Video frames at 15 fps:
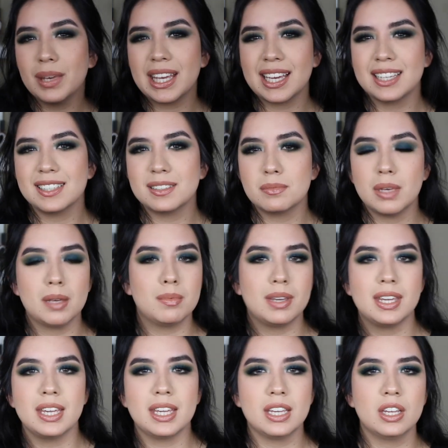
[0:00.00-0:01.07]
because maybe,
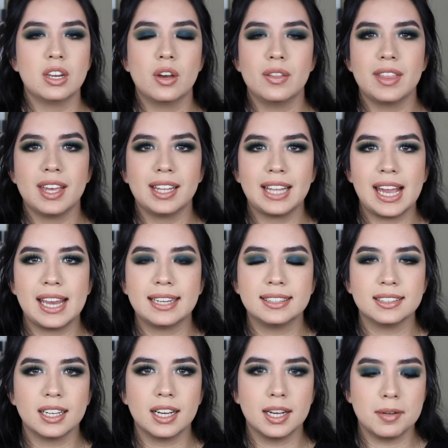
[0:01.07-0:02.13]
you know, they
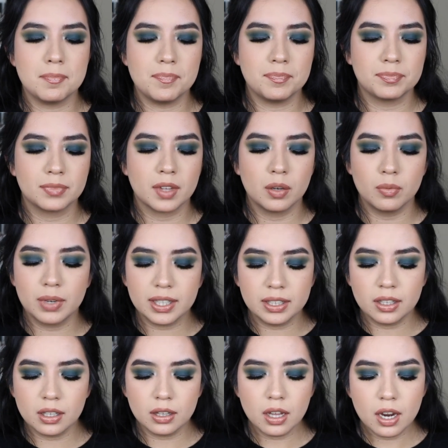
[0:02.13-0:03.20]
liked Ring
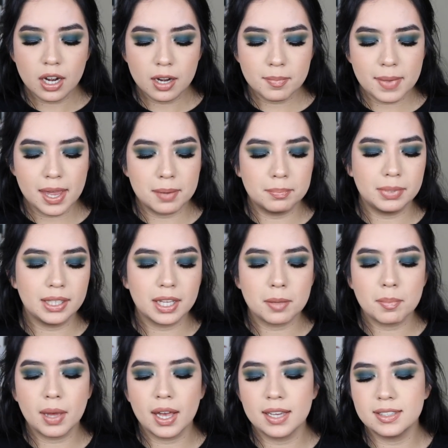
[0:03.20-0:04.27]
the Alarm and
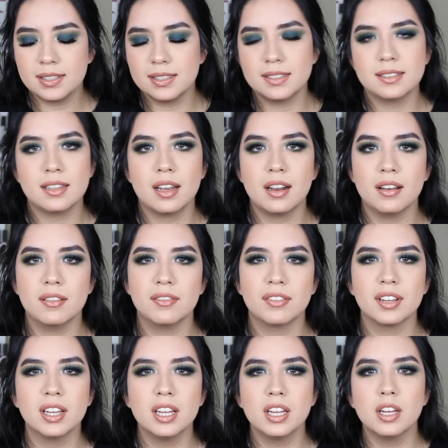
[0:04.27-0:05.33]
Bling Boss instead of
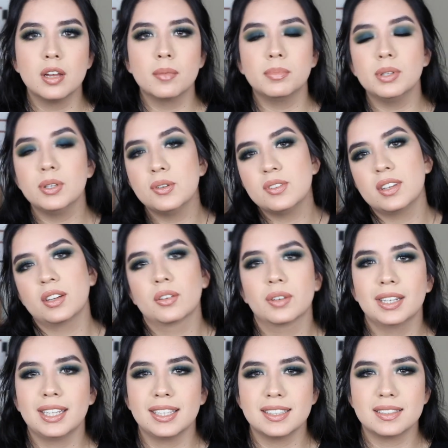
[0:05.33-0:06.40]
blues and
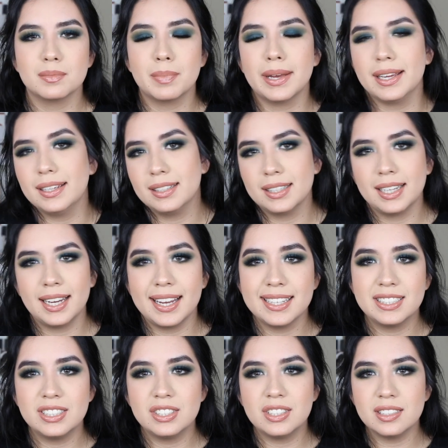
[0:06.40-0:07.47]
greens, but
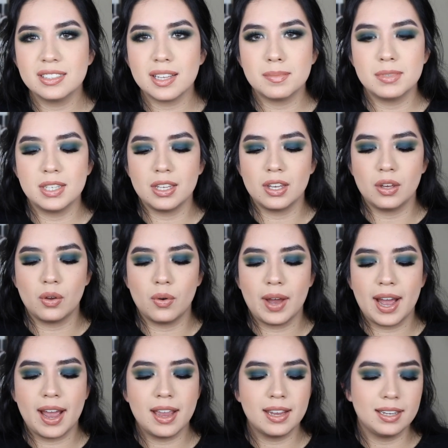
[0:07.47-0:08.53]
it's just up to you.
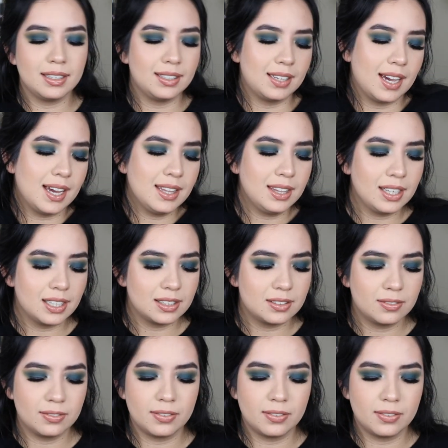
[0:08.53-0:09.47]
I think it's